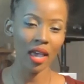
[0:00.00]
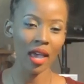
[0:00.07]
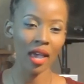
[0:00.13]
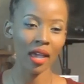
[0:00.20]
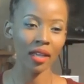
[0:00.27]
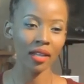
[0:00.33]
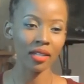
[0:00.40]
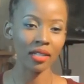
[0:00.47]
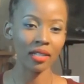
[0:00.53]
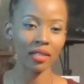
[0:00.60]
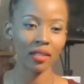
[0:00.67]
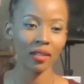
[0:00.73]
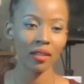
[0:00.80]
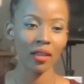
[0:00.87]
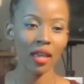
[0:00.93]

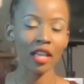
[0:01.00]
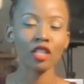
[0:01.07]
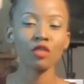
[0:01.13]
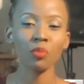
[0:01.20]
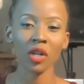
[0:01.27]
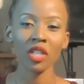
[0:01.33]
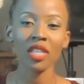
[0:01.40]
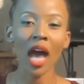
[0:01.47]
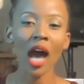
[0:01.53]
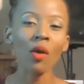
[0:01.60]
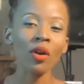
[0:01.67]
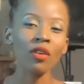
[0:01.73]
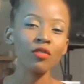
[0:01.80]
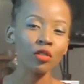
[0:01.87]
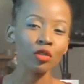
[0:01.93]
and express
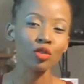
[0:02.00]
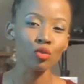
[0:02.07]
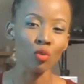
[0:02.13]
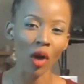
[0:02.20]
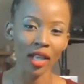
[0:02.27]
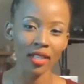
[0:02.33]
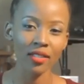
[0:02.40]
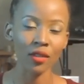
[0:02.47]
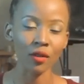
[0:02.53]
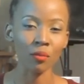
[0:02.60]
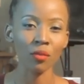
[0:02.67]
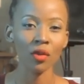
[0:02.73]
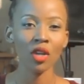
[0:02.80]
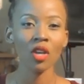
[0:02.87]
how I feel towards him?